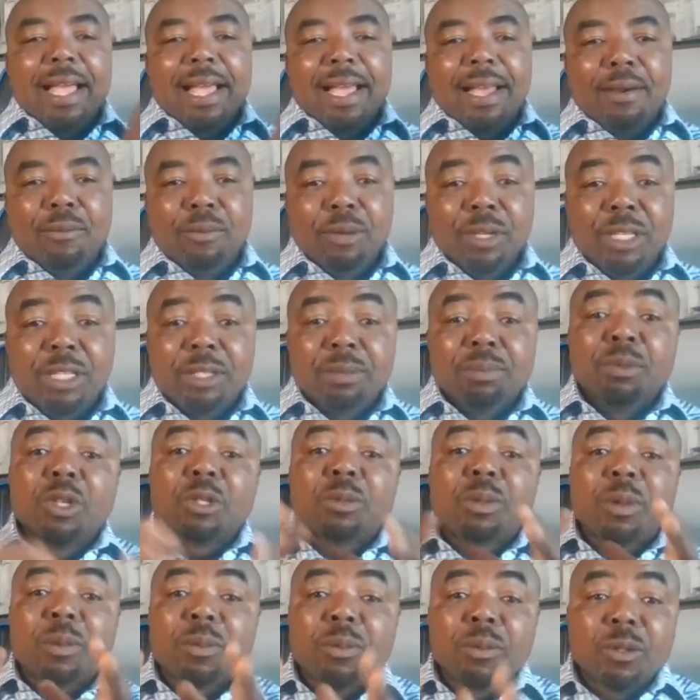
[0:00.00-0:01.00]
which
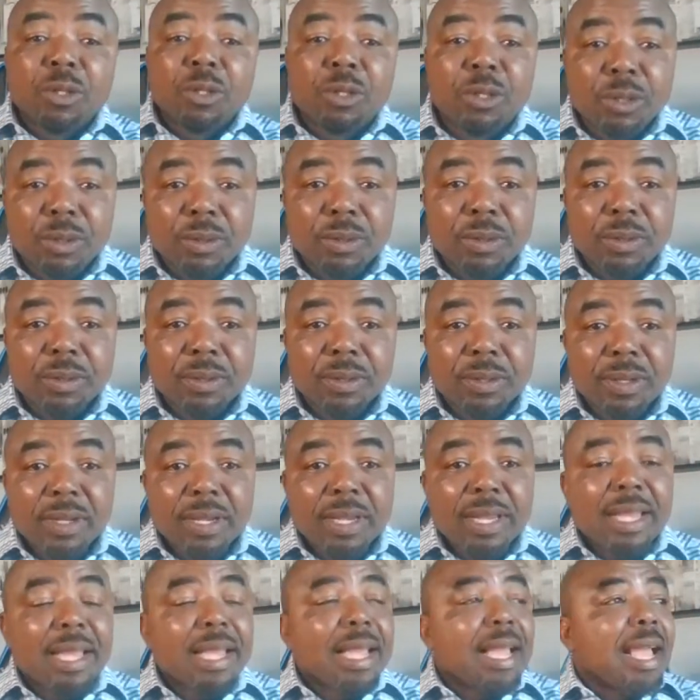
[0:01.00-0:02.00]
most people do,
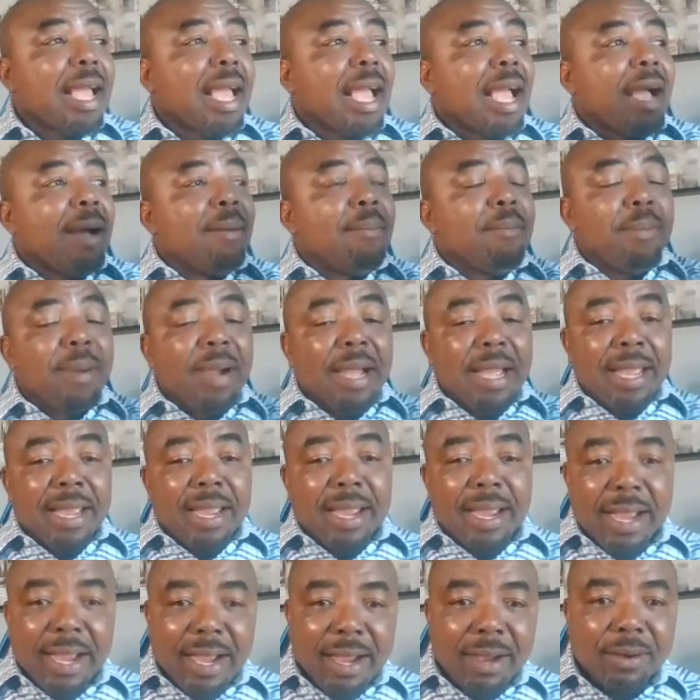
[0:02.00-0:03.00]
and buy a
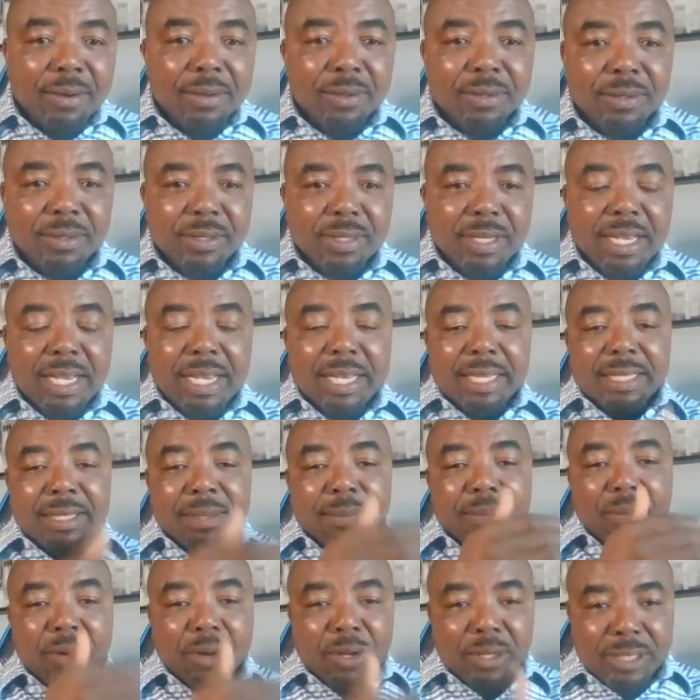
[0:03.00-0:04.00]
house as a
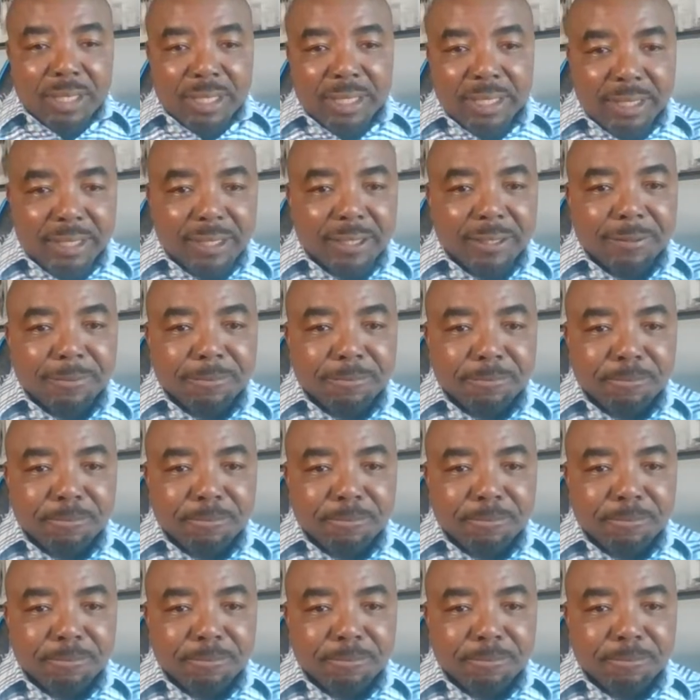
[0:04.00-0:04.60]
mortgage.